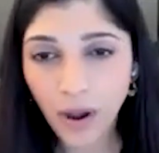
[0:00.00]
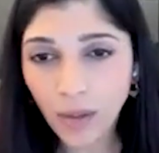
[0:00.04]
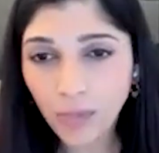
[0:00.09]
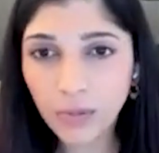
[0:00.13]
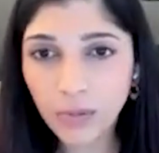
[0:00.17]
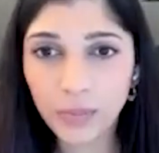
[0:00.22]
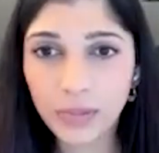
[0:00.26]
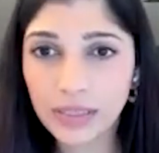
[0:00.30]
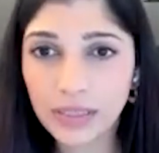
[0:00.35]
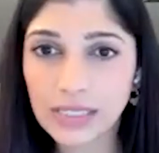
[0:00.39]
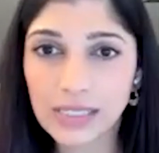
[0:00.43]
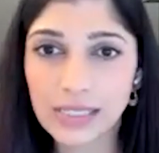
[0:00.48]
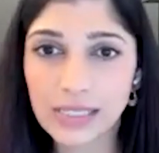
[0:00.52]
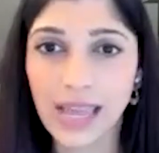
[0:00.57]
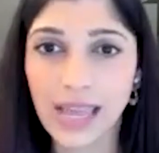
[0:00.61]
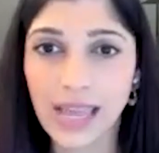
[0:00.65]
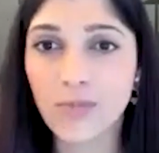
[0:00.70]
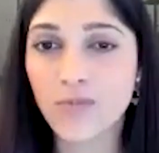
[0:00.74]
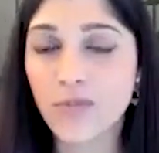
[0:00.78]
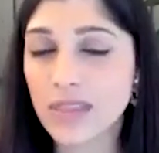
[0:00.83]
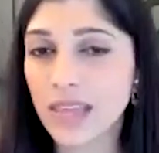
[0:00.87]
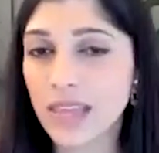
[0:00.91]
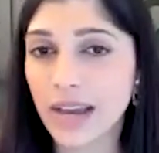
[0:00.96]
probably the
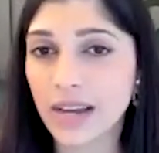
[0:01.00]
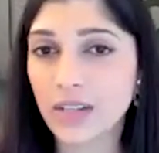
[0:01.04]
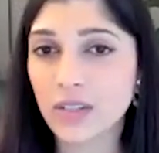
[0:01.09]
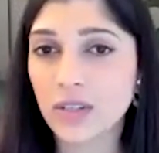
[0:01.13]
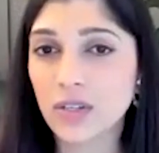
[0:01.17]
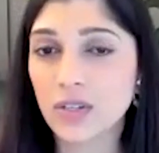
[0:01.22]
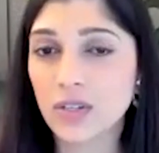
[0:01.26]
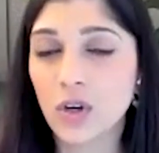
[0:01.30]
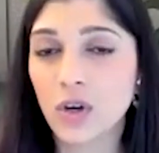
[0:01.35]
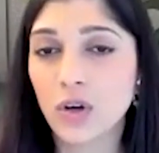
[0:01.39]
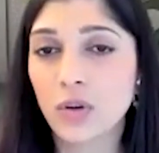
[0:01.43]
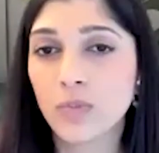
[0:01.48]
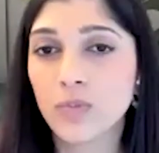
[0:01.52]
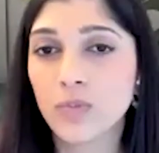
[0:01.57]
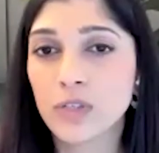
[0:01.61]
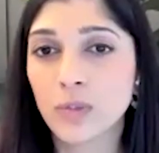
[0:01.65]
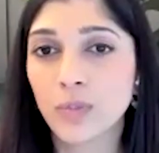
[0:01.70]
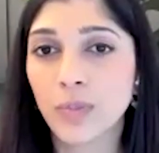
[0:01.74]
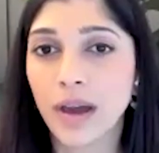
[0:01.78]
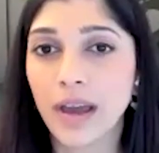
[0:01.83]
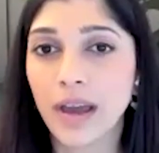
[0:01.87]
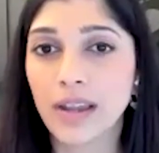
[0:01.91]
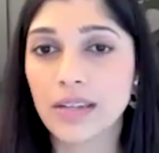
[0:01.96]
same with exosomes,
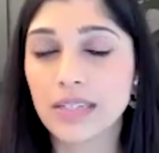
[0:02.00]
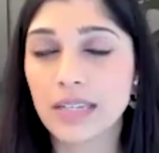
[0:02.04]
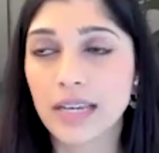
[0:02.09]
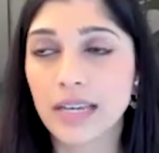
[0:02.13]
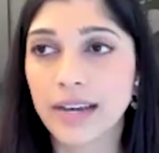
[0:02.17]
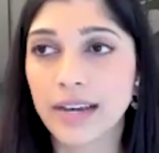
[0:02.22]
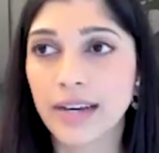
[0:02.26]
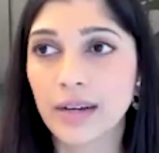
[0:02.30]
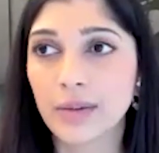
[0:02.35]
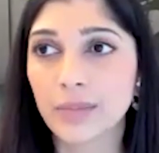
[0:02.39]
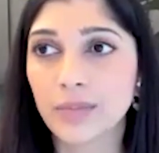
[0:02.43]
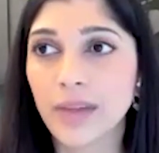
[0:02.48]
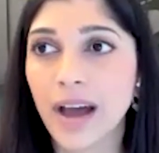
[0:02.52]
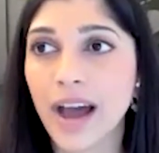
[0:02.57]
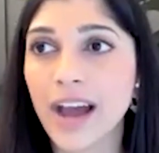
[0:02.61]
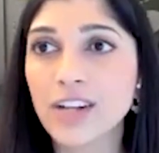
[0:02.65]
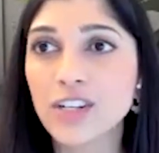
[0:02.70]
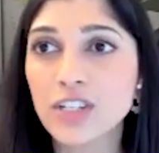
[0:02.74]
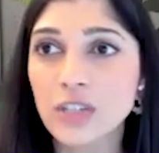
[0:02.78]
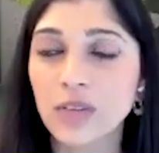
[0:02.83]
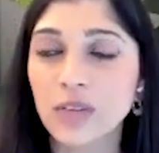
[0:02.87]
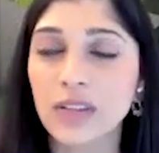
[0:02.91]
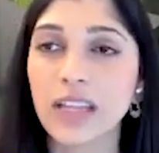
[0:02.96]
but I
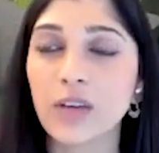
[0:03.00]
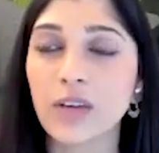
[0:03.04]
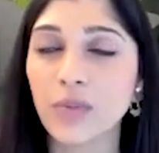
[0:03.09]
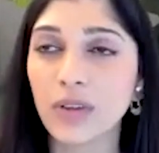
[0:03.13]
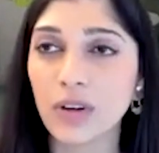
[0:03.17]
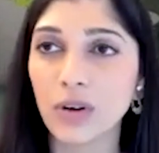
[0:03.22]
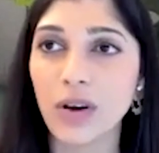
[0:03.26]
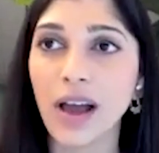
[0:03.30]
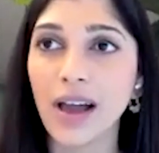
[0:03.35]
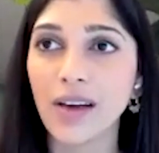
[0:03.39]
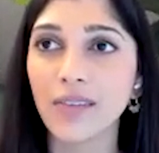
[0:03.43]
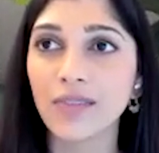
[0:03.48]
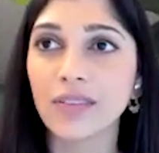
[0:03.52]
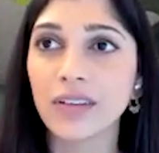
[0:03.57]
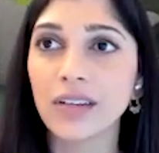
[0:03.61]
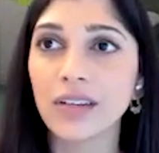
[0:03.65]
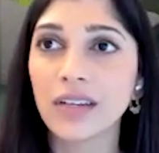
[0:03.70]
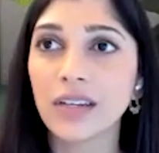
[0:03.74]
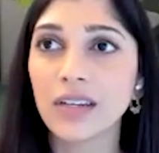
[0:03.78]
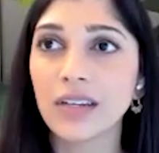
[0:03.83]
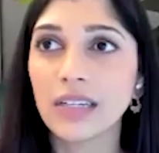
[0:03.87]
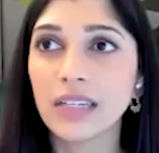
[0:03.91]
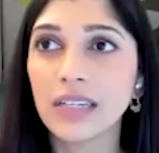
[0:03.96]
just feel like we don't have
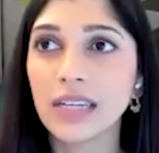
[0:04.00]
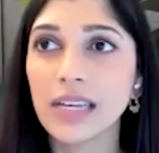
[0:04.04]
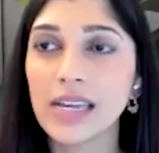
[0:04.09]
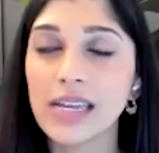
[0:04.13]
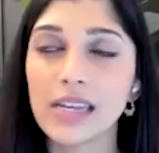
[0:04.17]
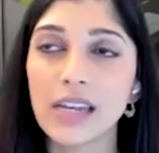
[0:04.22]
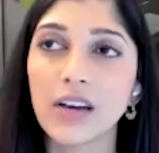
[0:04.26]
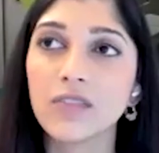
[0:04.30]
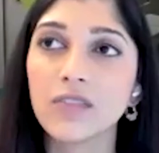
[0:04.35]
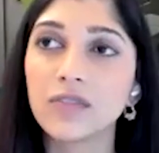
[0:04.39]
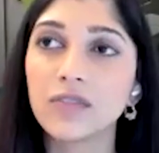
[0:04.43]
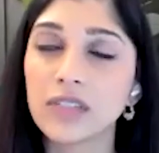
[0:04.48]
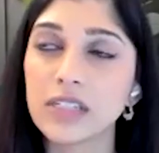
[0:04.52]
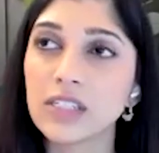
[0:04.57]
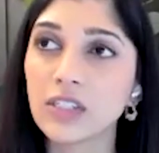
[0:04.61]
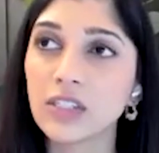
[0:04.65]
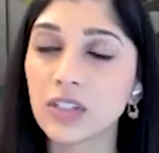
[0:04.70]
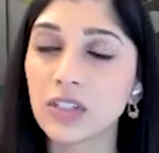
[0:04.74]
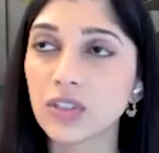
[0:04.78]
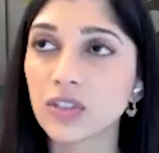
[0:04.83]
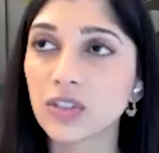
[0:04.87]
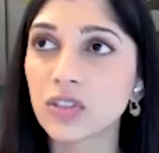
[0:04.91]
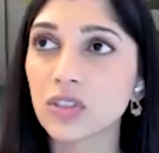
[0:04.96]
enough
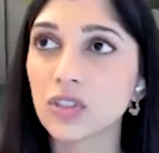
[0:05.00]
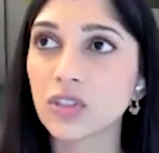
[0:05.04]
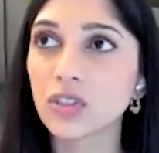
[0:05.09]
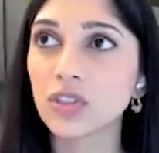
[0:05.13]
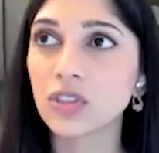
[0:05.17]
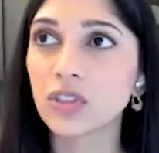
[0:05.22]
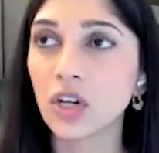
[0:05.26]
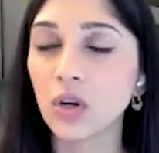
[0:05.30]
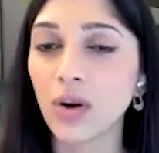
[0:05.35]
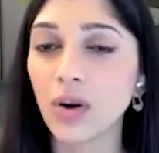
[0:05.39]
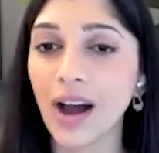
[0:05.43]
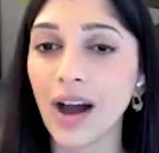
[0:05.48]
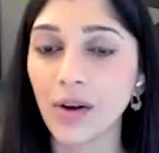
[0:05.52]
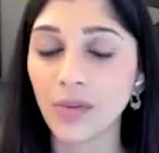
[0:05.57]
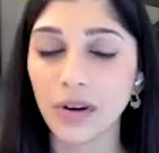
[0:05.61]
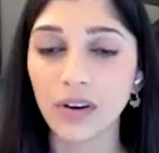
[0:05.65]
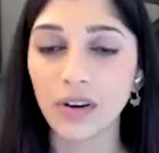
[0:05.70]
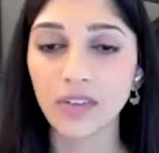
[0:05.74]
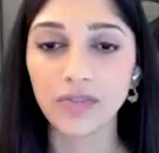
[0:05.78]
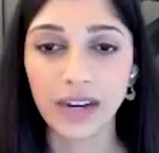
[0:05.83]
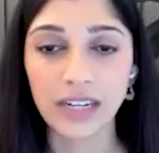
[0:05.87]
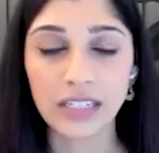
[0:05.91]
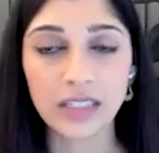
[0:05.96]
research to show how
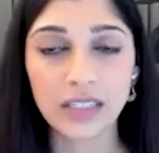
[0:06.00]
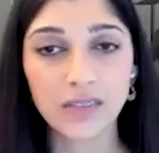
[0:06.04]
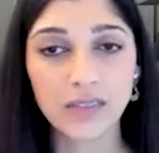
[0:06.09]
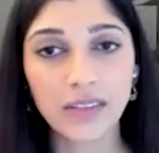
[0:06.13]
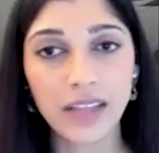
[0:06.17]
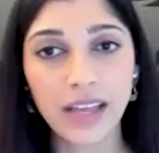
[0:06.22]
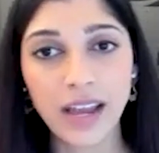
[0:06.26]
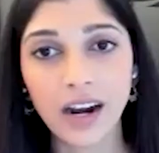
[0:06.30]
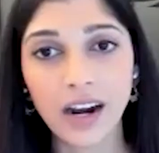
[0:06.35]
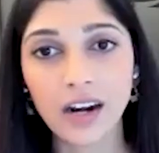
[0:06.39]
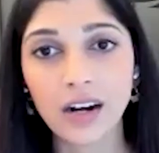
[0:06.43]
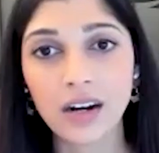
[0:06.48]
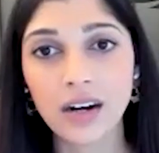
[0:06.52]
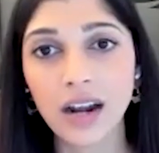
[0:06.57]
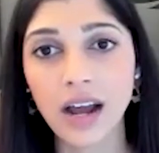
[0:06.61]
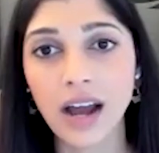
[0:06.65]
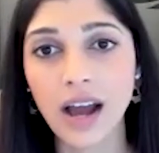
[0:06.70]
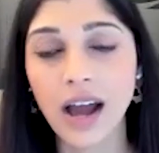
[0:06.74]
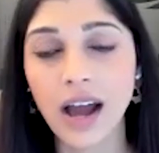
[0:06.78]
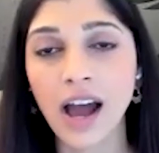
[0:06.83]
effective they are.